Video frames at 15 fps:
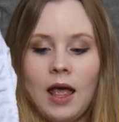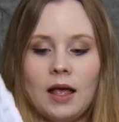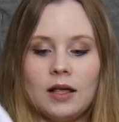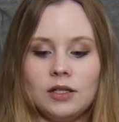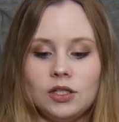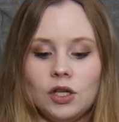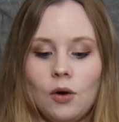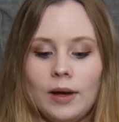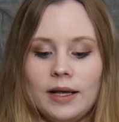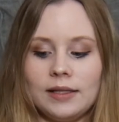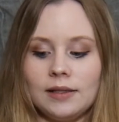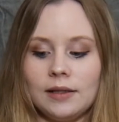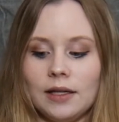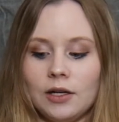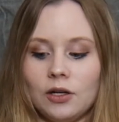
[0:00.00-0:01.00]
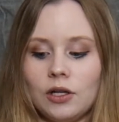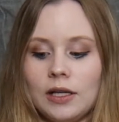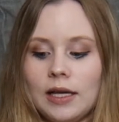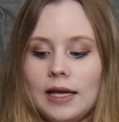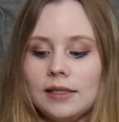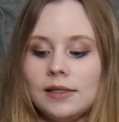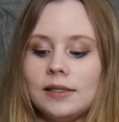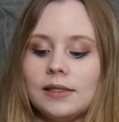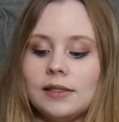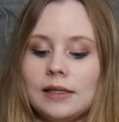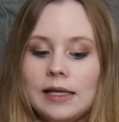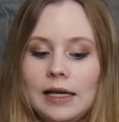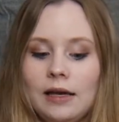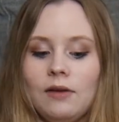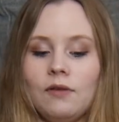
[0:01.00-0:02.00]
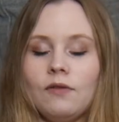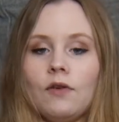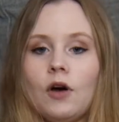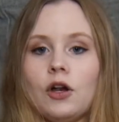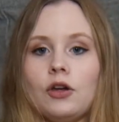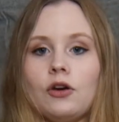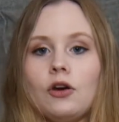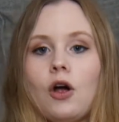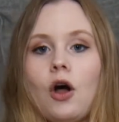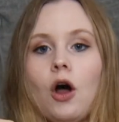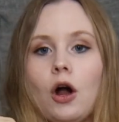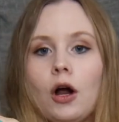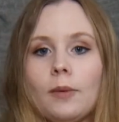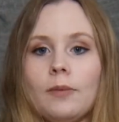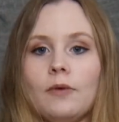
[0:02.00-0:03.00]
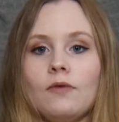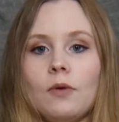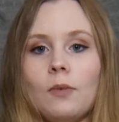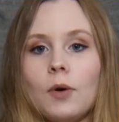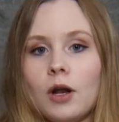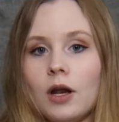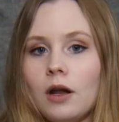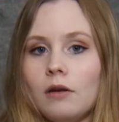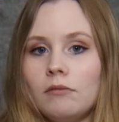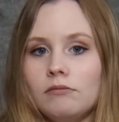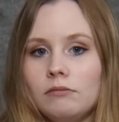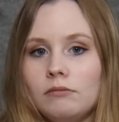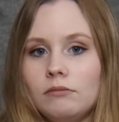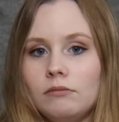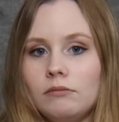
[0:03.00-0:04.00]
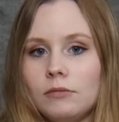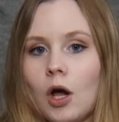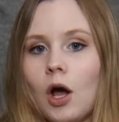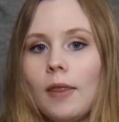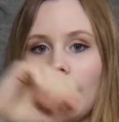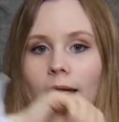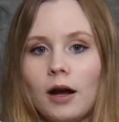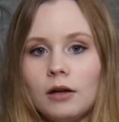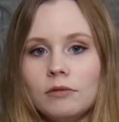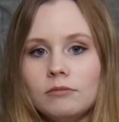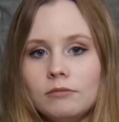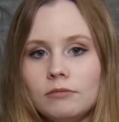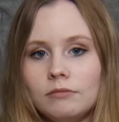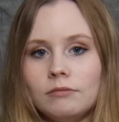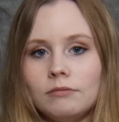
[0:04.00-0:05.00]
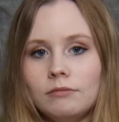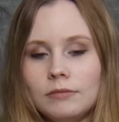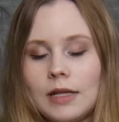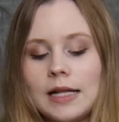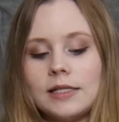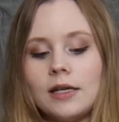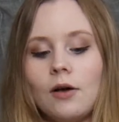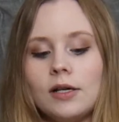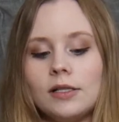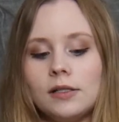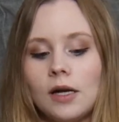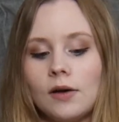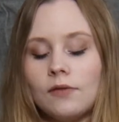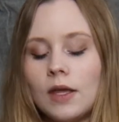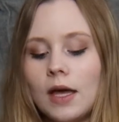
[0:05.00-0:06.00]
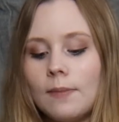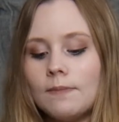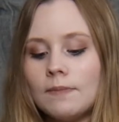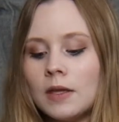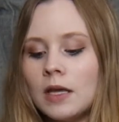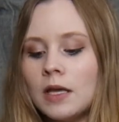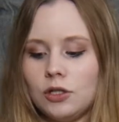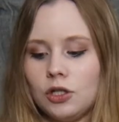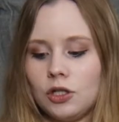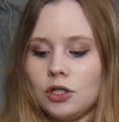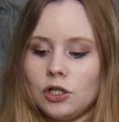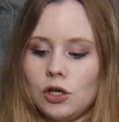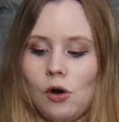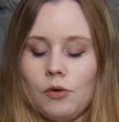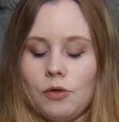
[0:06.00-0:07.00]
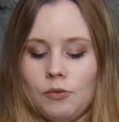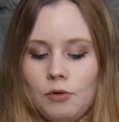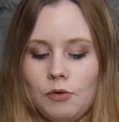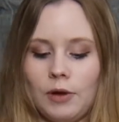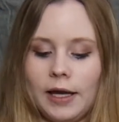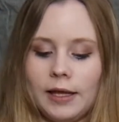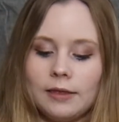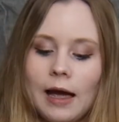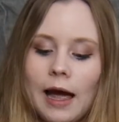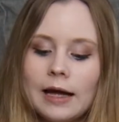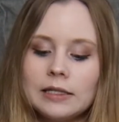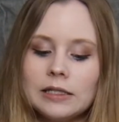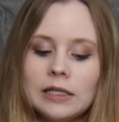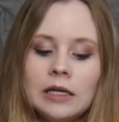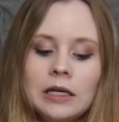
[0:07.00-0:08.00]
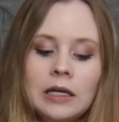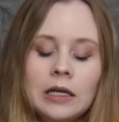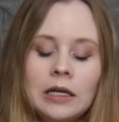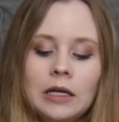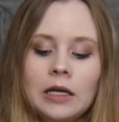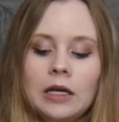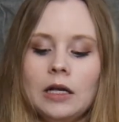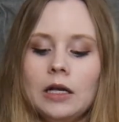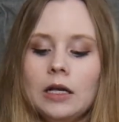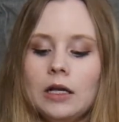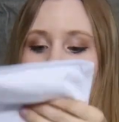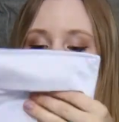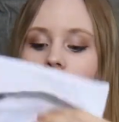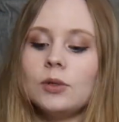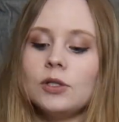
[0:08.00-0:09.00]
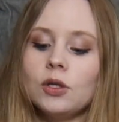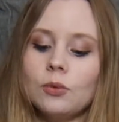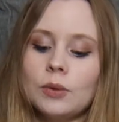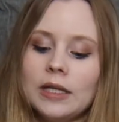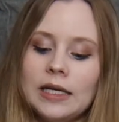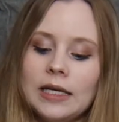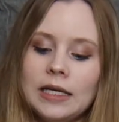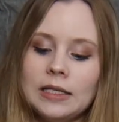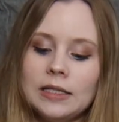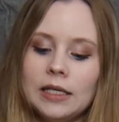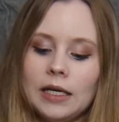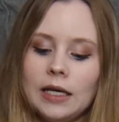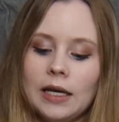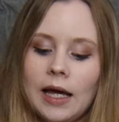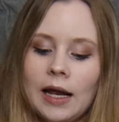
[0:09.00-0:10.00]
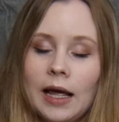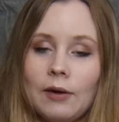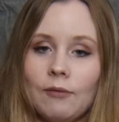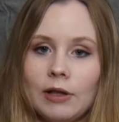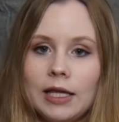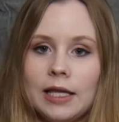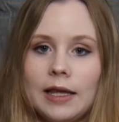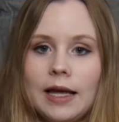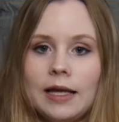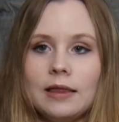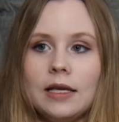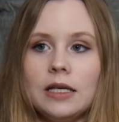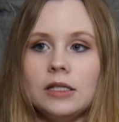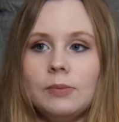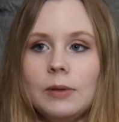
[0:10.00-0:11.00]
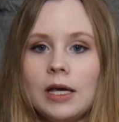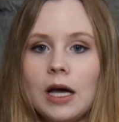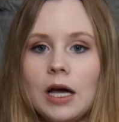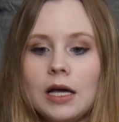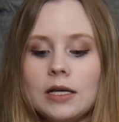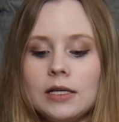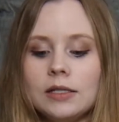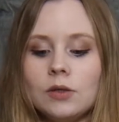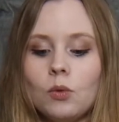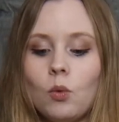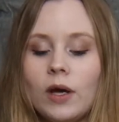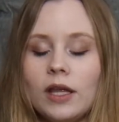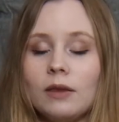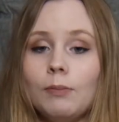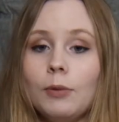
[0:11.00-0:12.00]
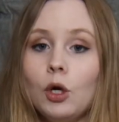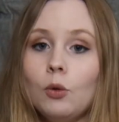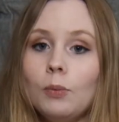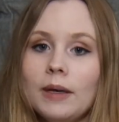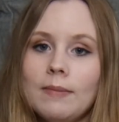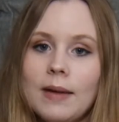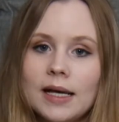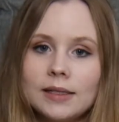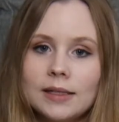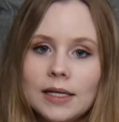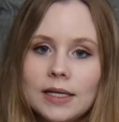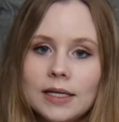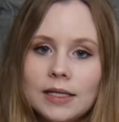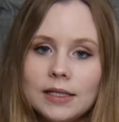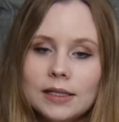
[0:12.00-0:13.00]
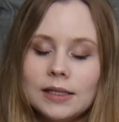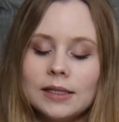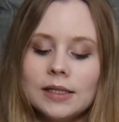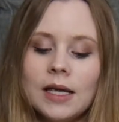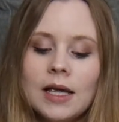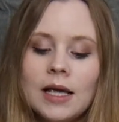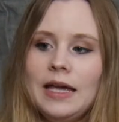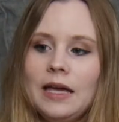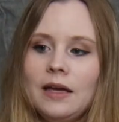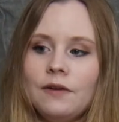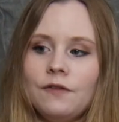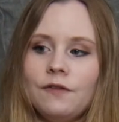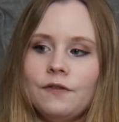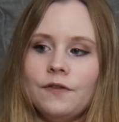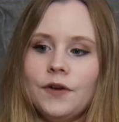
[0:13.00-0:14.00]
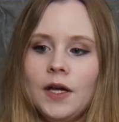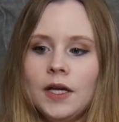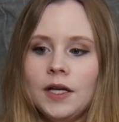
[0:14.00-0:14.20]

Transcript: So it's literally a sleeve on your arm if you put it on there. That's how I stuff them, is just go through like that. These ones are really easy, and I really like these because with poopy messes, if